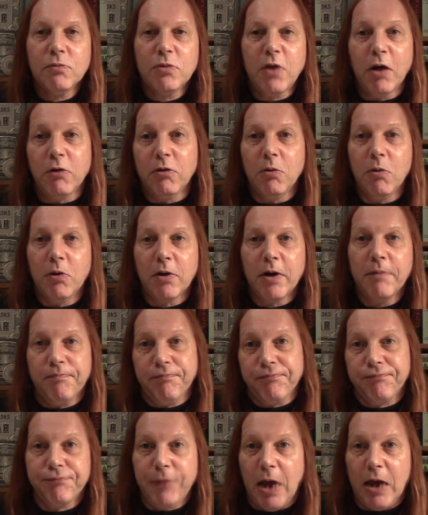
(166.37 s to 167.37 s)
don't you want it?
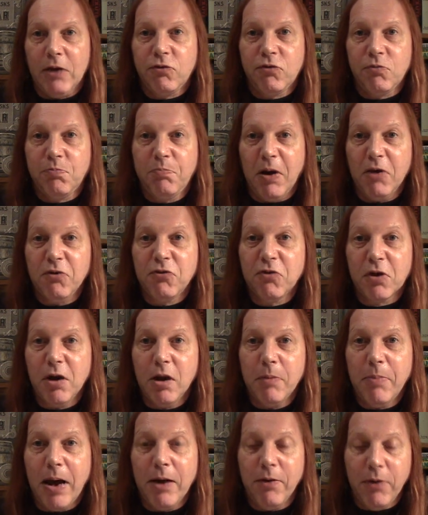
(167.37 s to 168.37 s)
That's
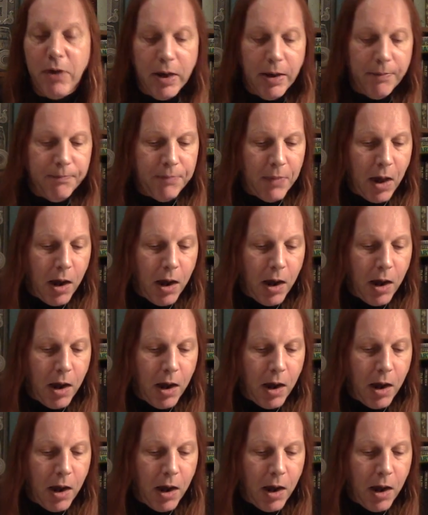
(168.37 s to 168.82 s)
basically about it.